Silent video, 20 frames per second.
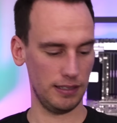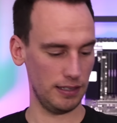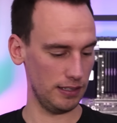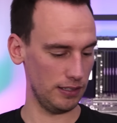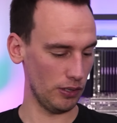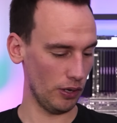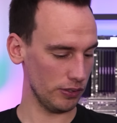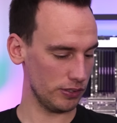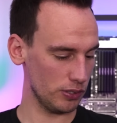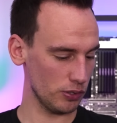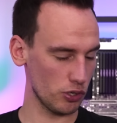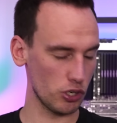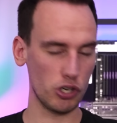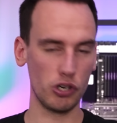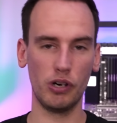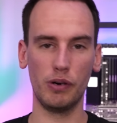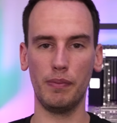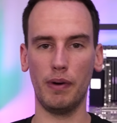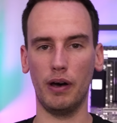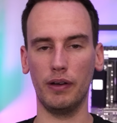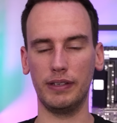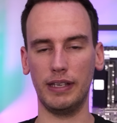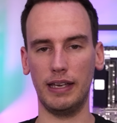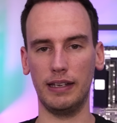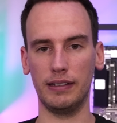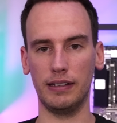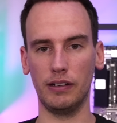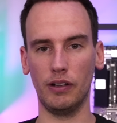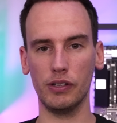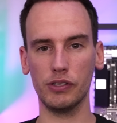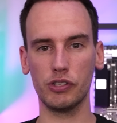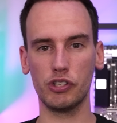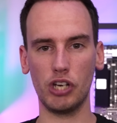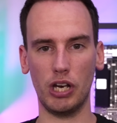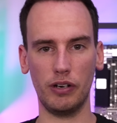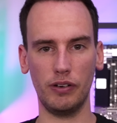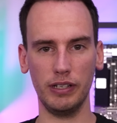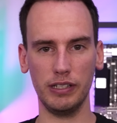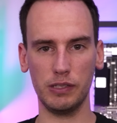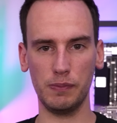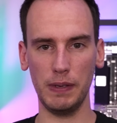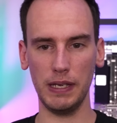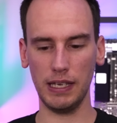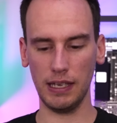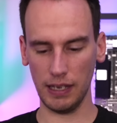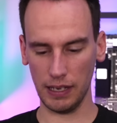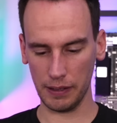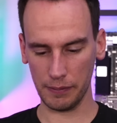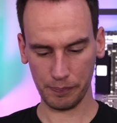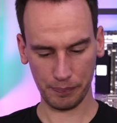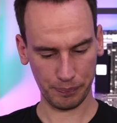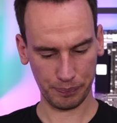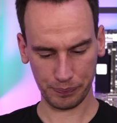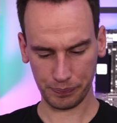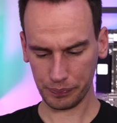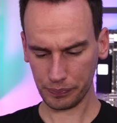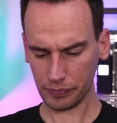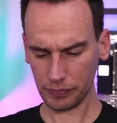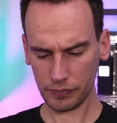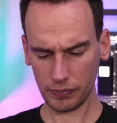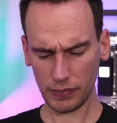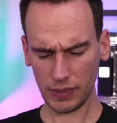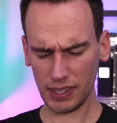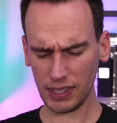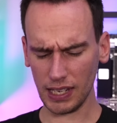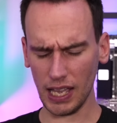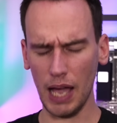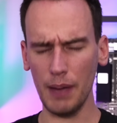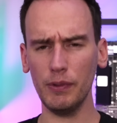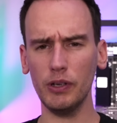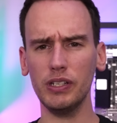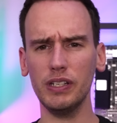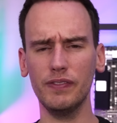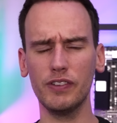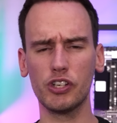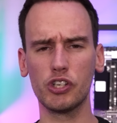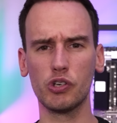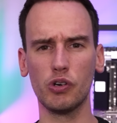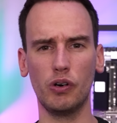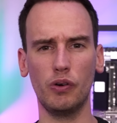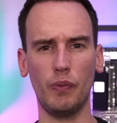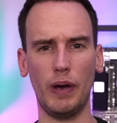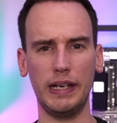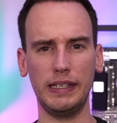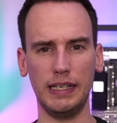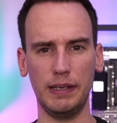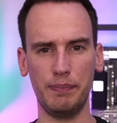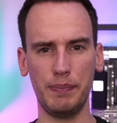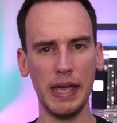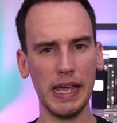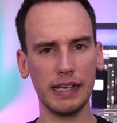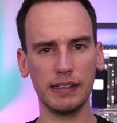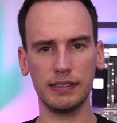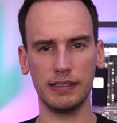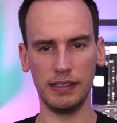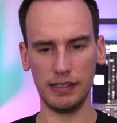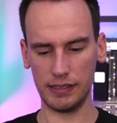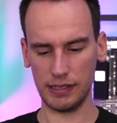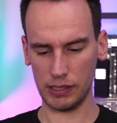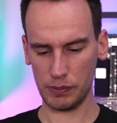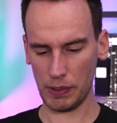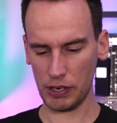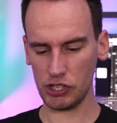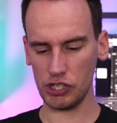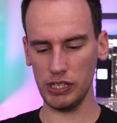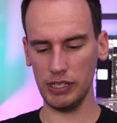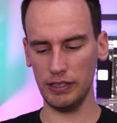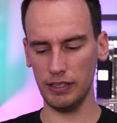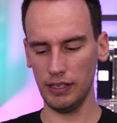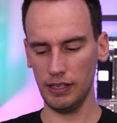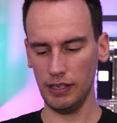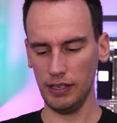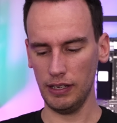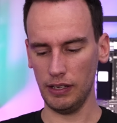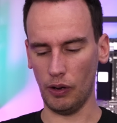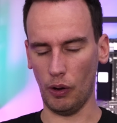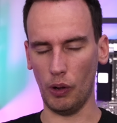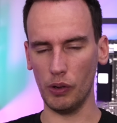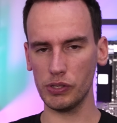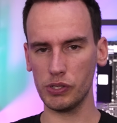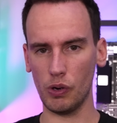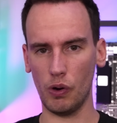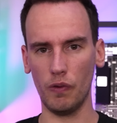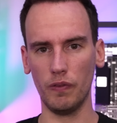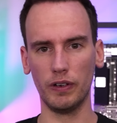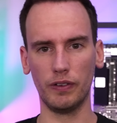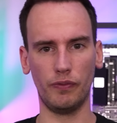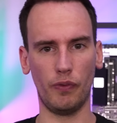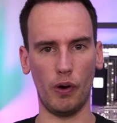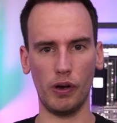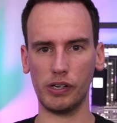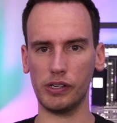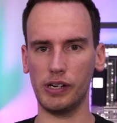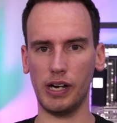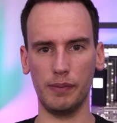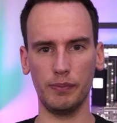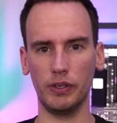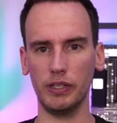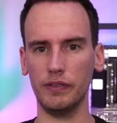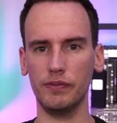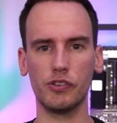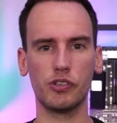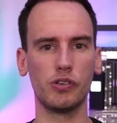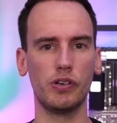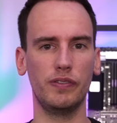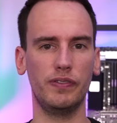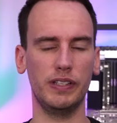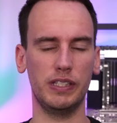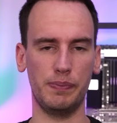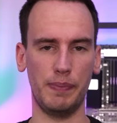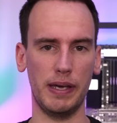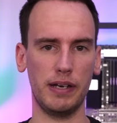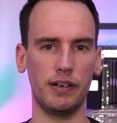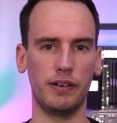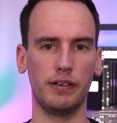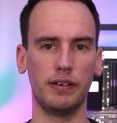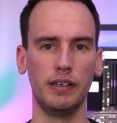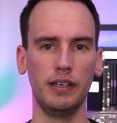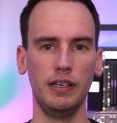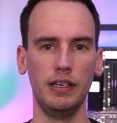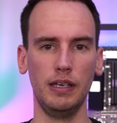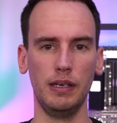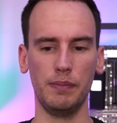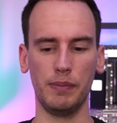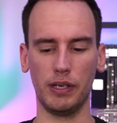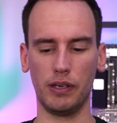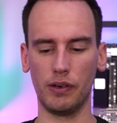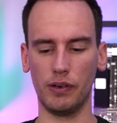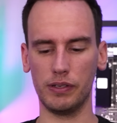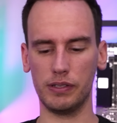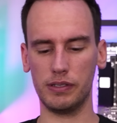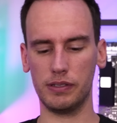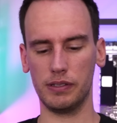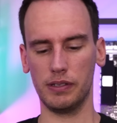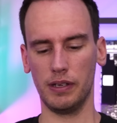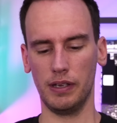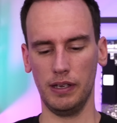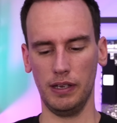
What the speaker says: Not so sure about that. And also, generally speaking, I'm not even sure why they picked this, especially also over water. I'm not even sure if it's better, because